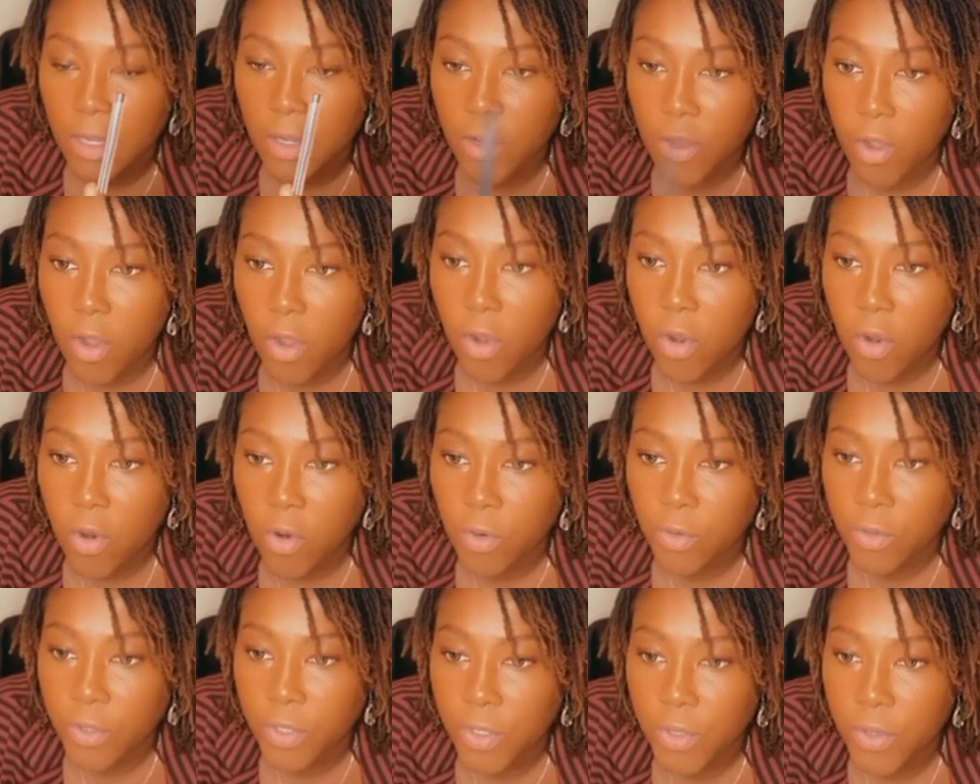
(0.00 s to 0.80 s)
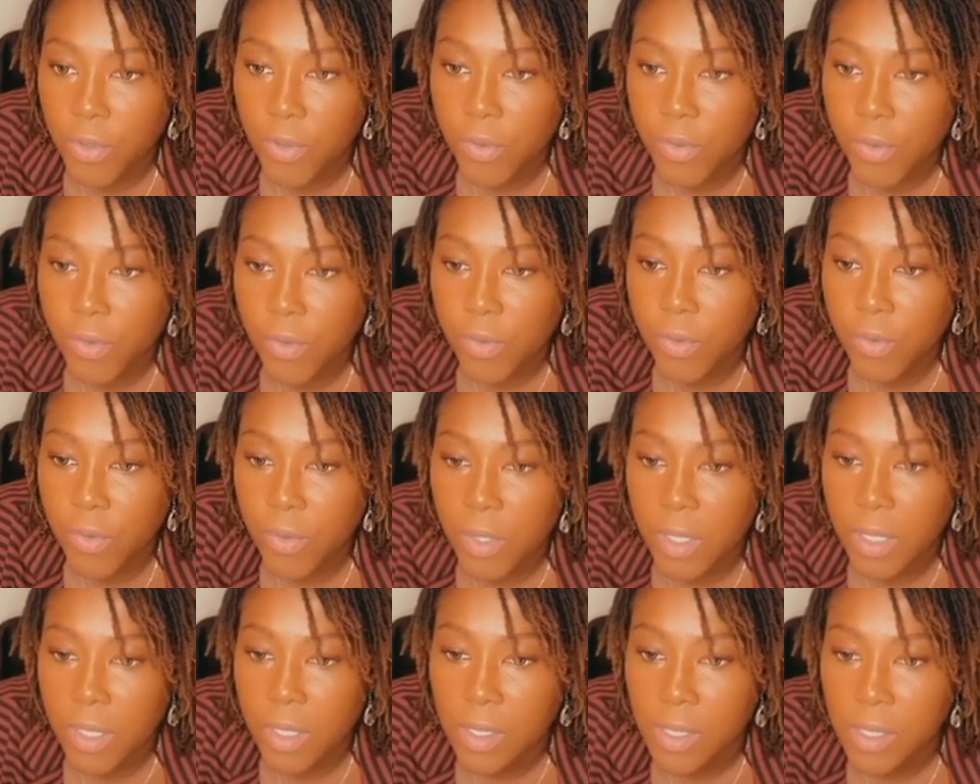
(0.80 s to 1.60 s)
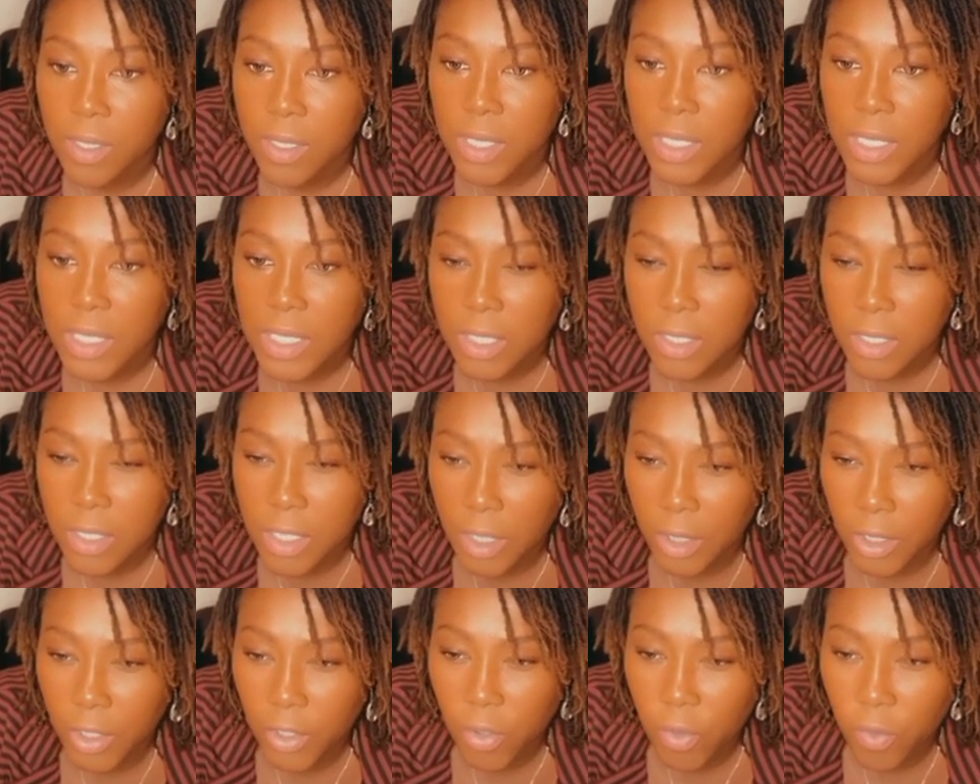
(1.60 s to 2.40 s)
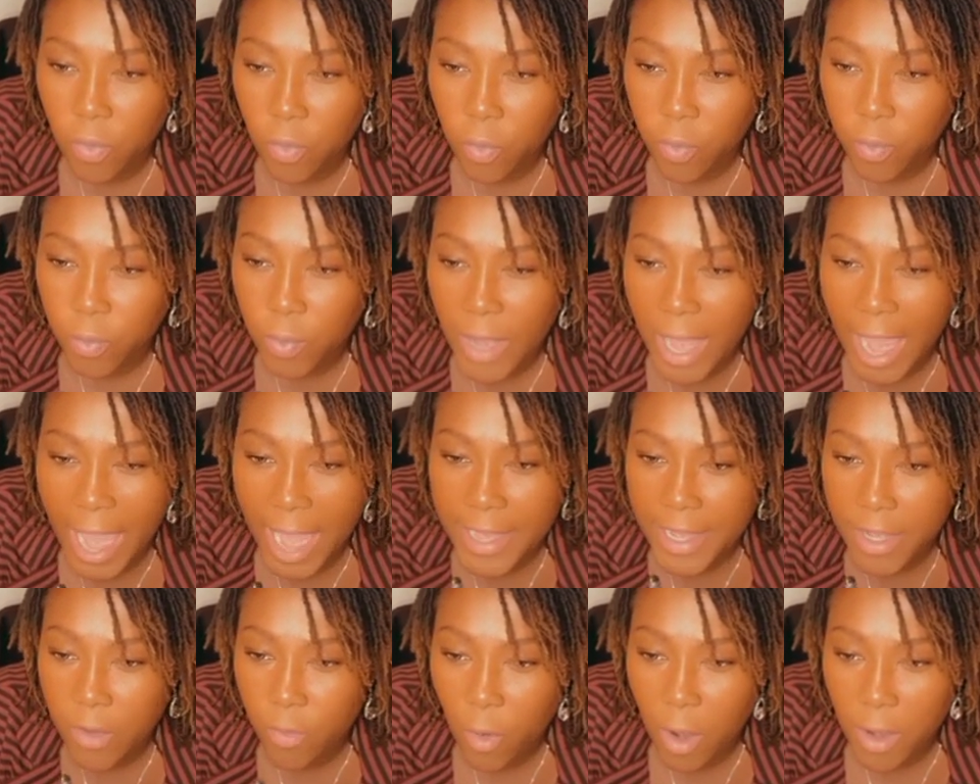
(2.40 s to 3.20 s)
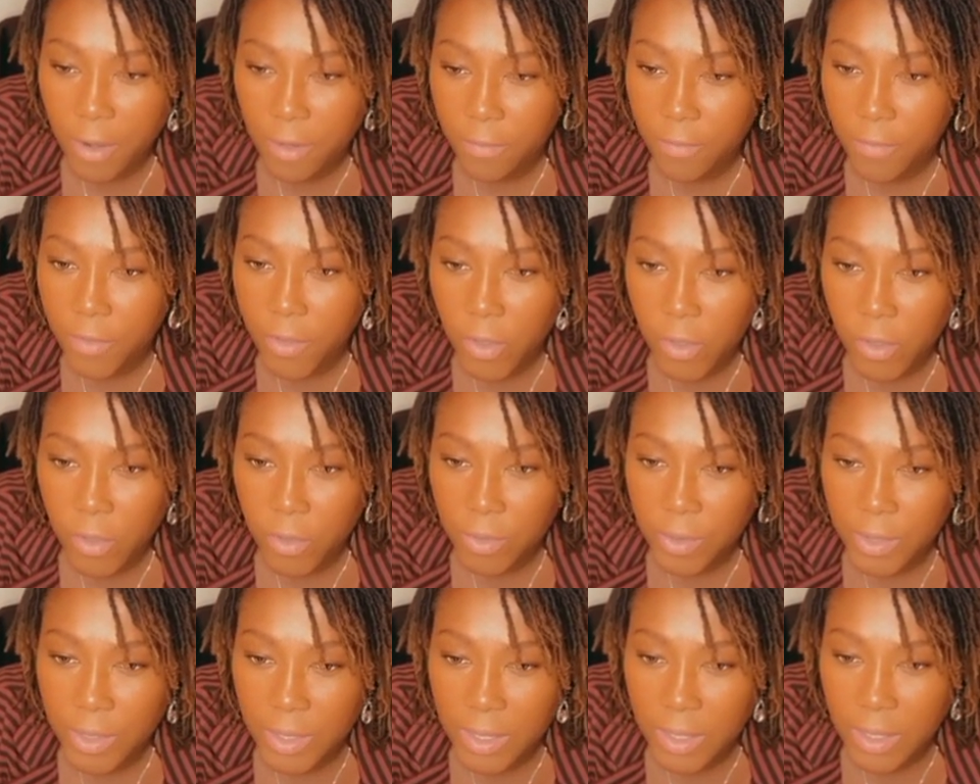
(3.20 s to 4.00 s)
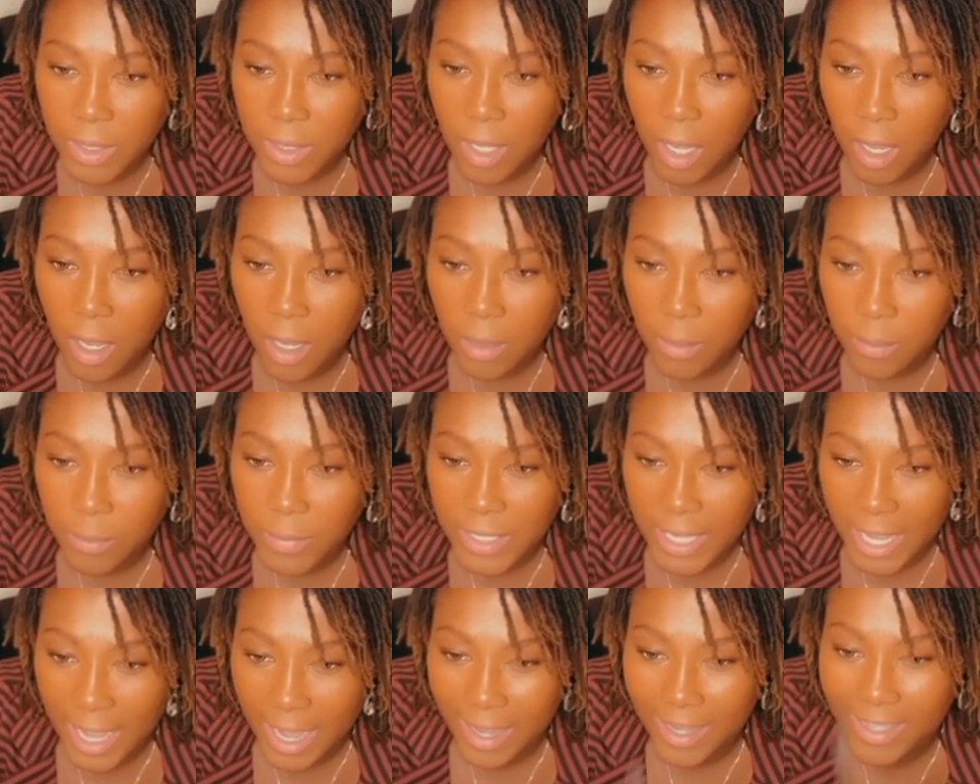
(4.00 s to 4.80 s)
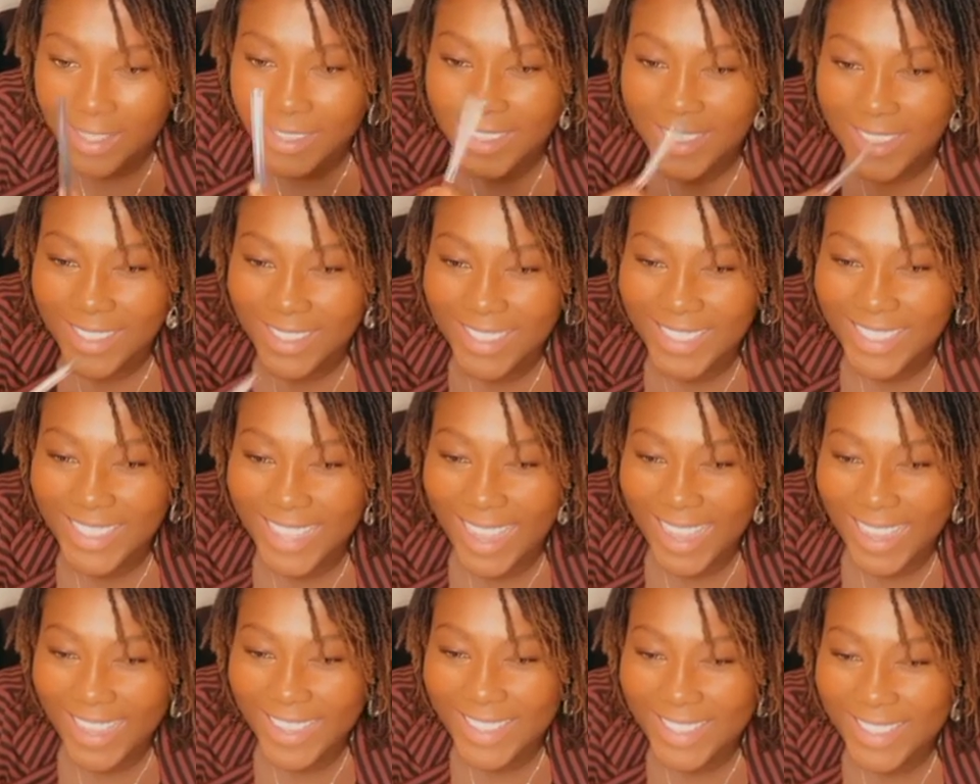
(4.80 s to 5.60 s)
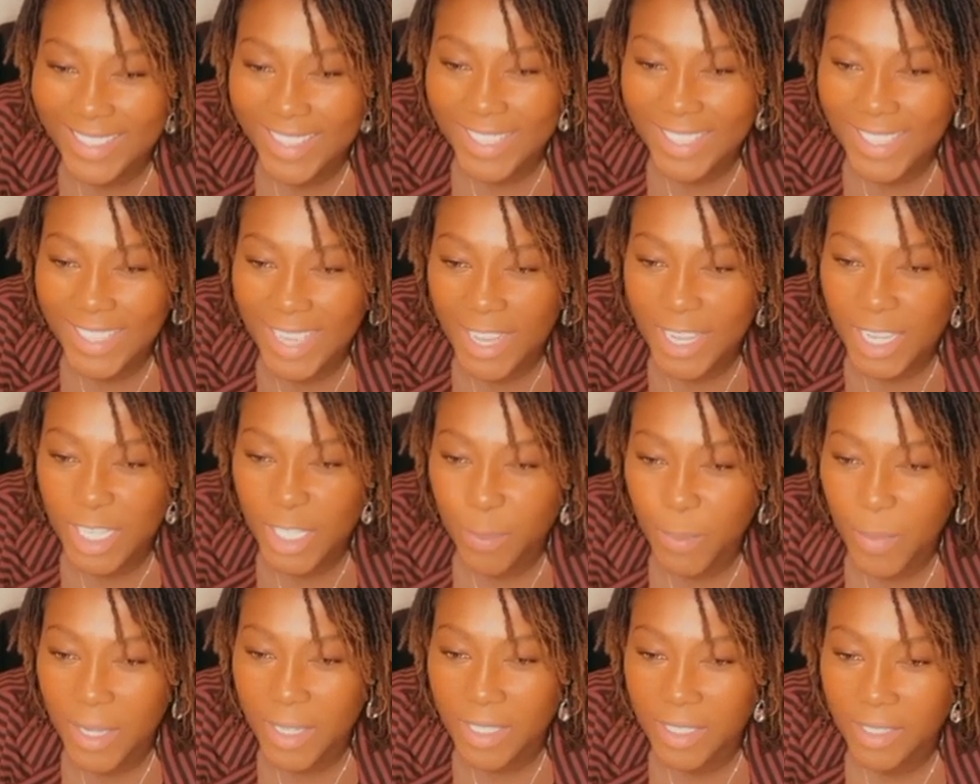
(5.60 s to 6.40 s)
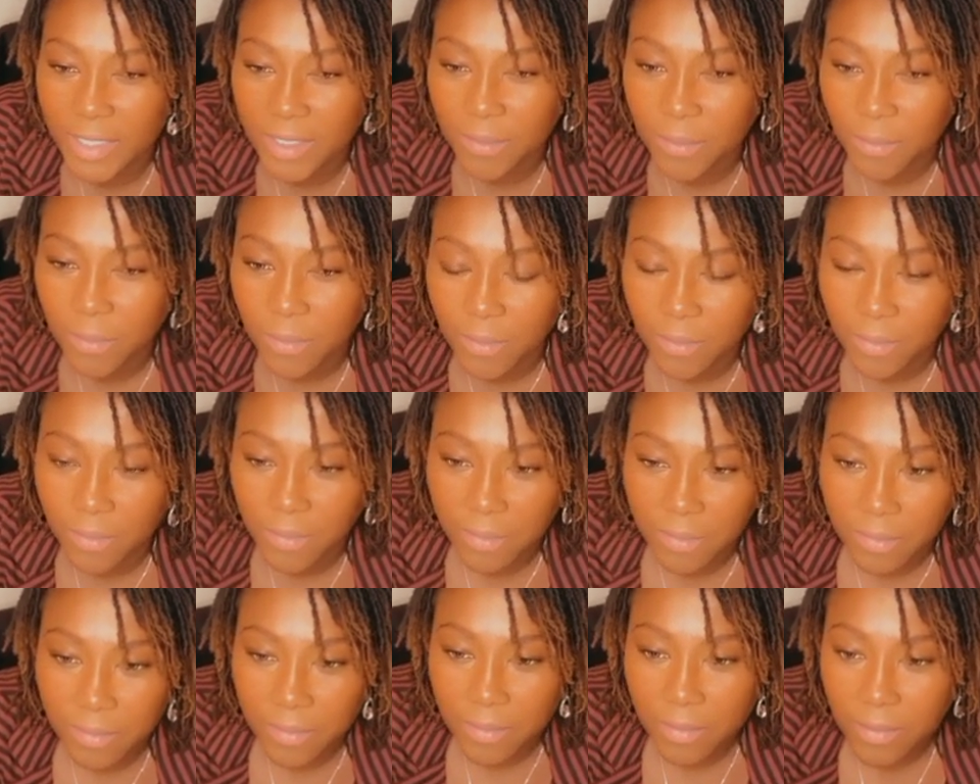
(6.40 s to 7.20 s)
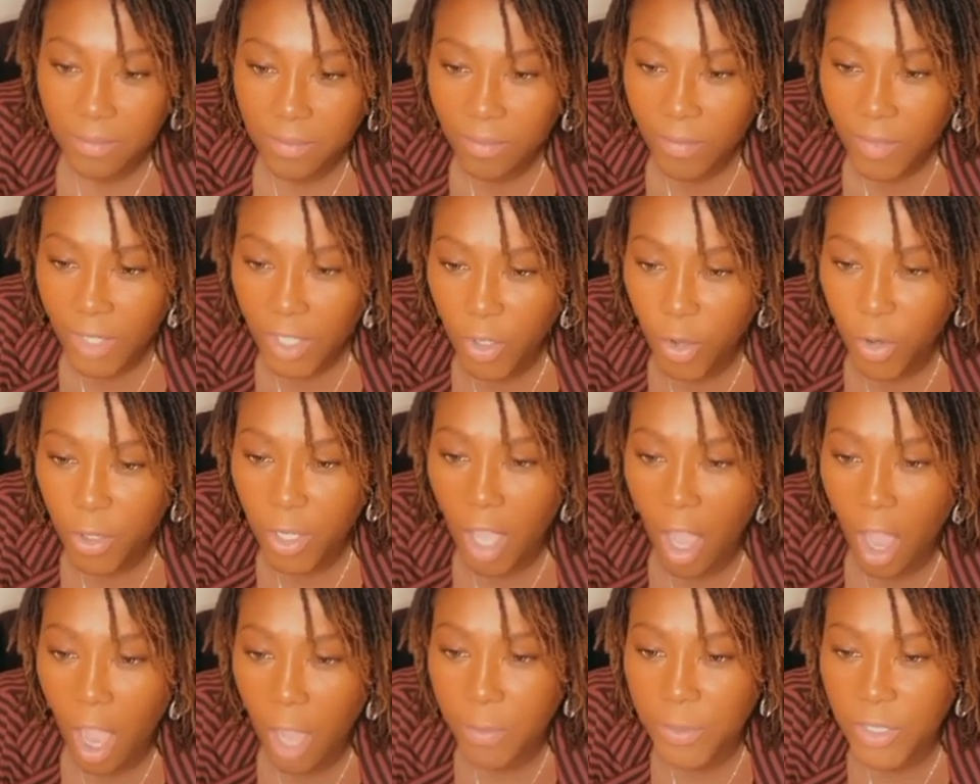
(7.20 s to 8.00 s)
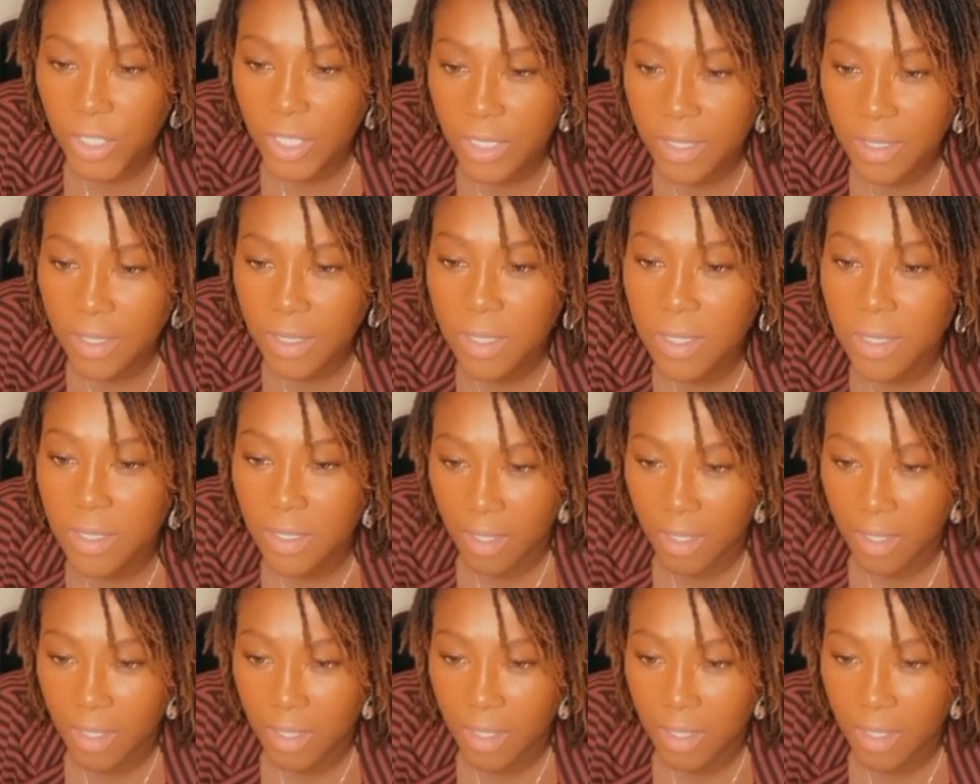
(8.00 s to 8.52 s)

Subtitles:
Go to the any one of those, the settings button. Go to options.